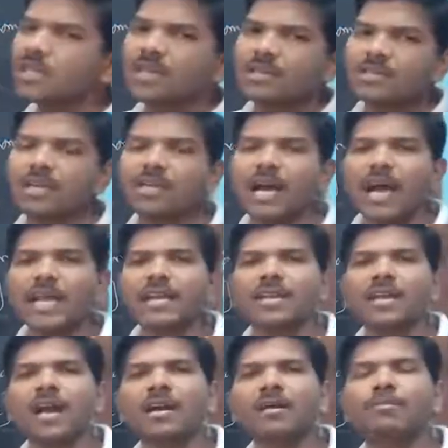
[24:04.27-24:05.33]
that
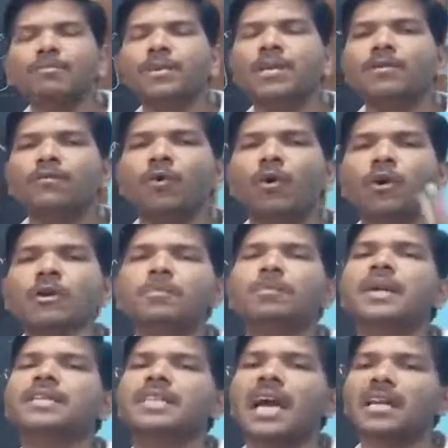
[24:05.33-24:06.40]
IKEA company won't
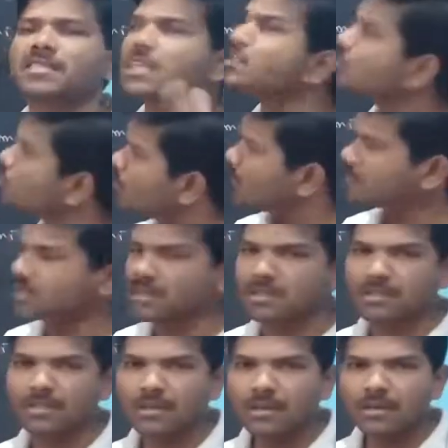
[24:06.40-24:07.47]
pay taxes to us